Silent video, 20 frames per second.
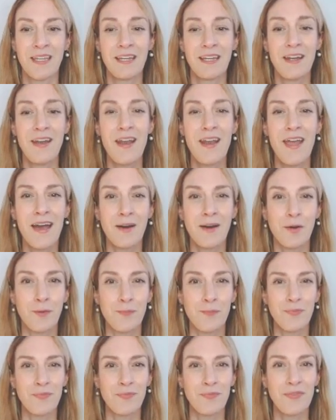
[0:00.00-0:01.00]

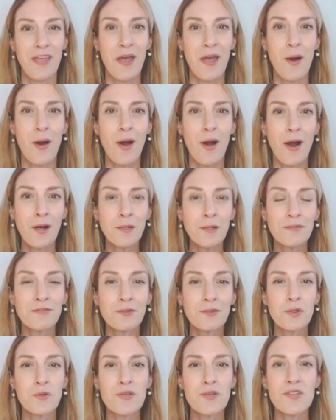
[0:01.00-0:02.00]
Now, there are, of
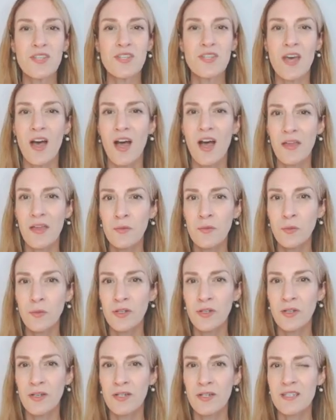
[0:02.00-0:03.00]
course, other
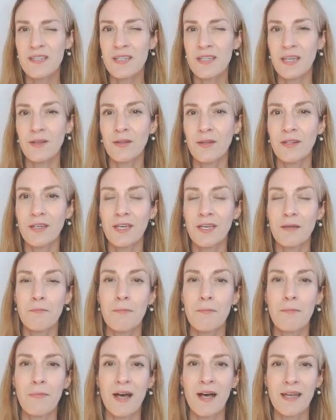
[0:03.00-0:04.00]
words that you think
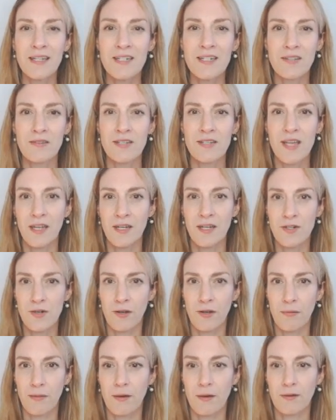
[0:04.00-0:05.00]
might contain
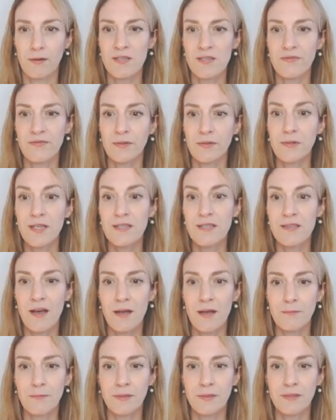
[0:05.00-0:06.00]
triphthongs. For
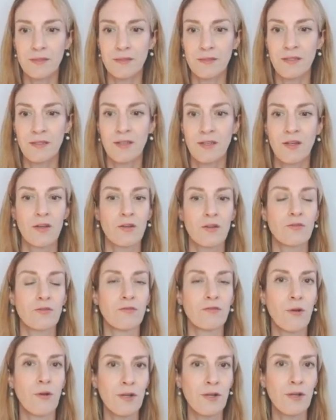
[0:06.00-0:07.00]
example,
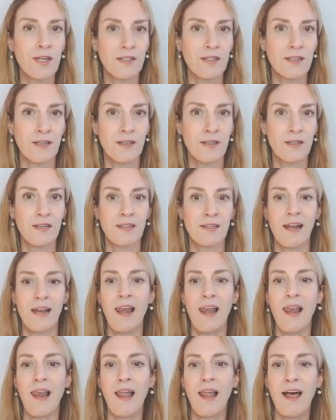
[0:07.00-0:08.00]
royal,
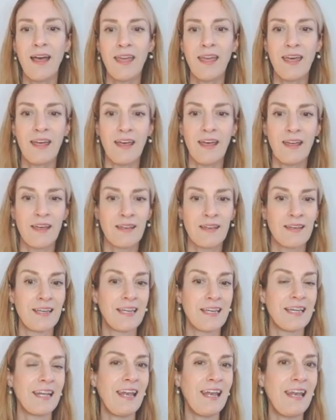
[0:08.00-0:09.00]
lyre,
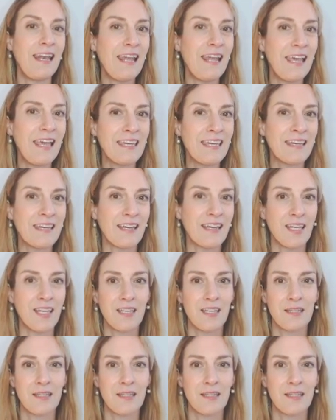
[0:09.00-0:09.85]
layer,